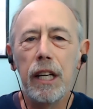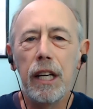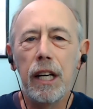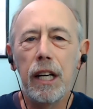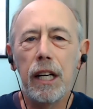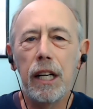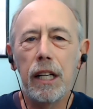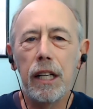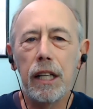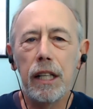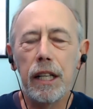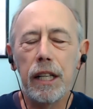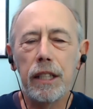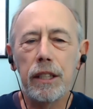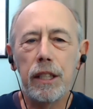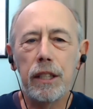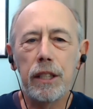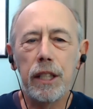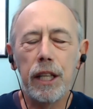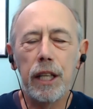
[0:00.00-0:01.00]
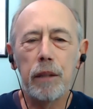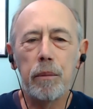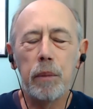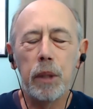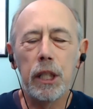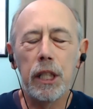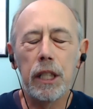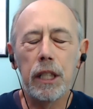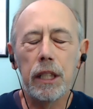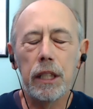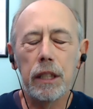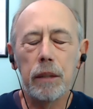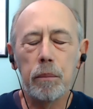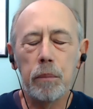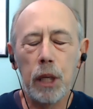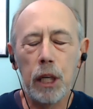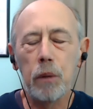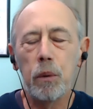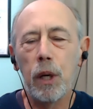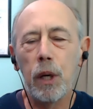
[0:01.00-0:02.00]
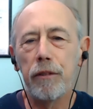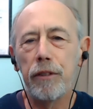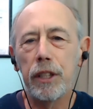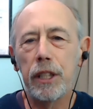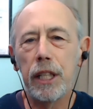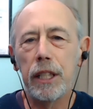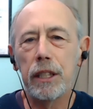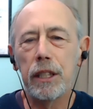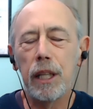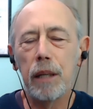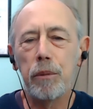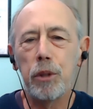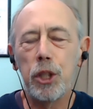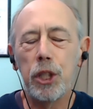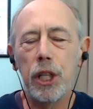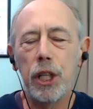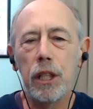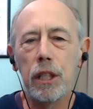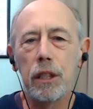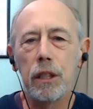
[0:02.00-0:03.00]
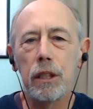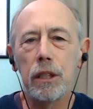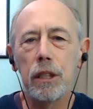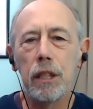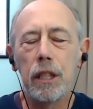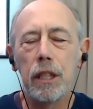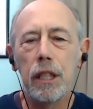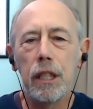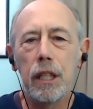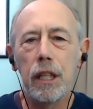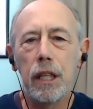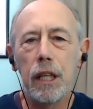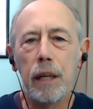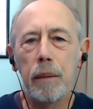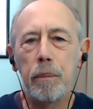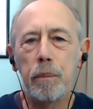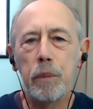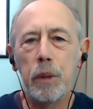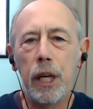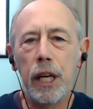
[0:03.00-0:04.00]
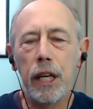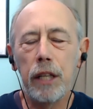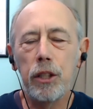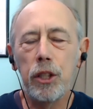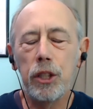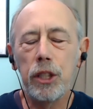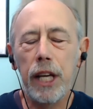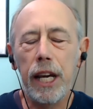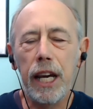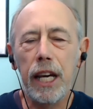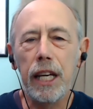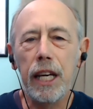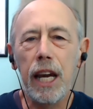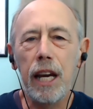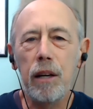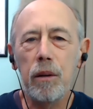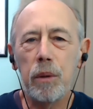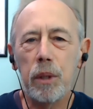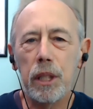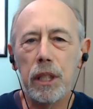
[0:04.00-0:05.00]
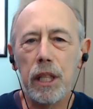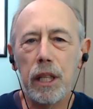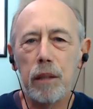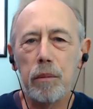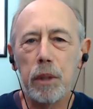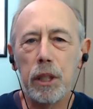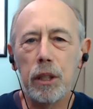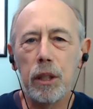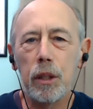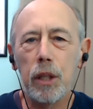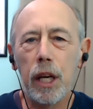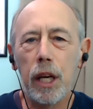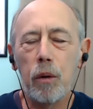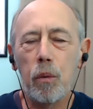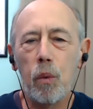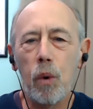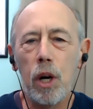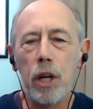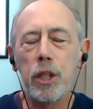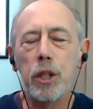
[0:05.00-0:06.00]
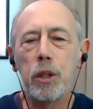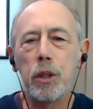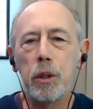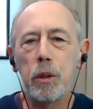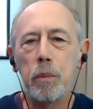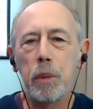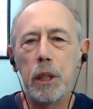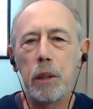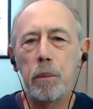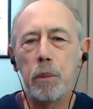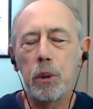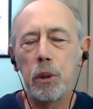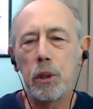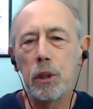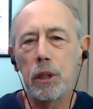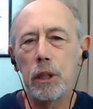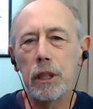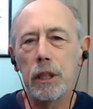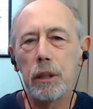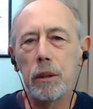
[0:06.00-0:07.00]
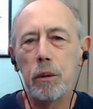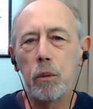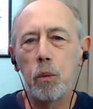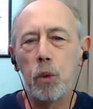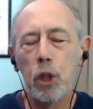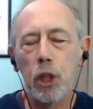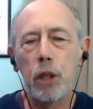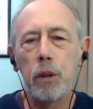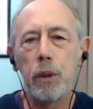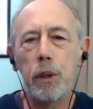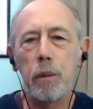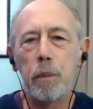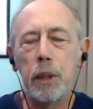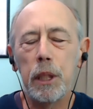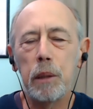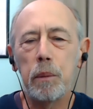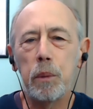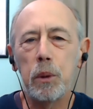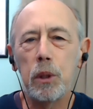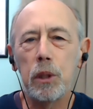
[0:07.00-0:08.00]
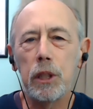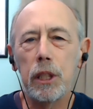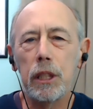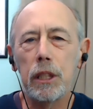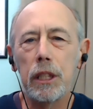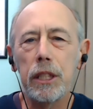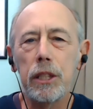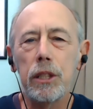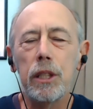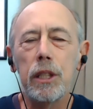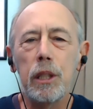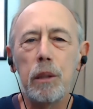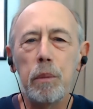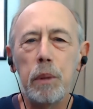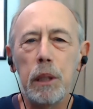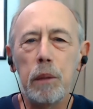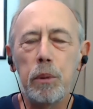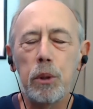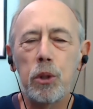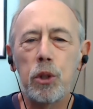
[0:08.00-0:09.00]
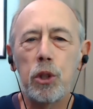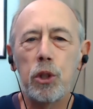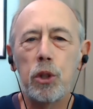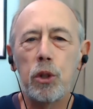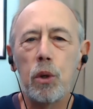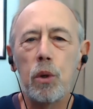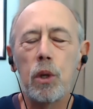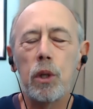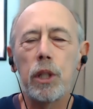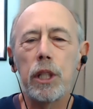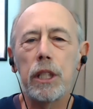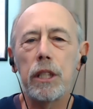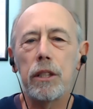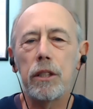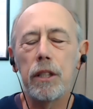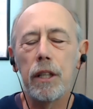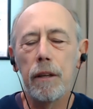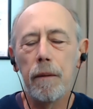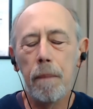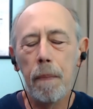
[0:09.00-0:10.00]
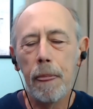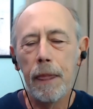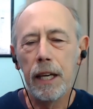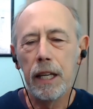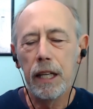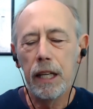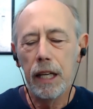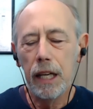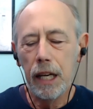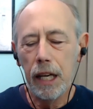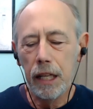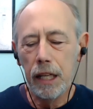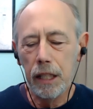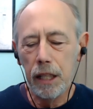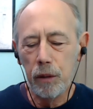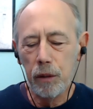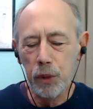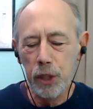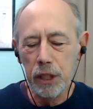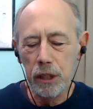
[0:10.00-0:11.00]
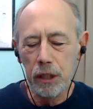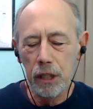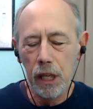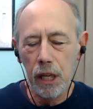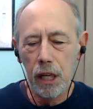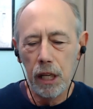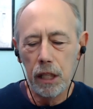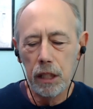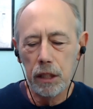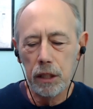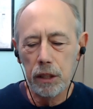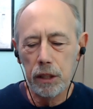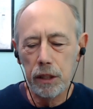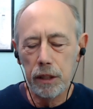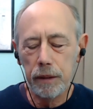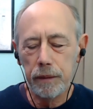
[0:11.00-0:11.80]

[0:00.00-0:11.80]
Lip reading: and to take my wife at that time, Cheryl, up and just hang out with them and watch people and work with people and listen to people's stories. And I realized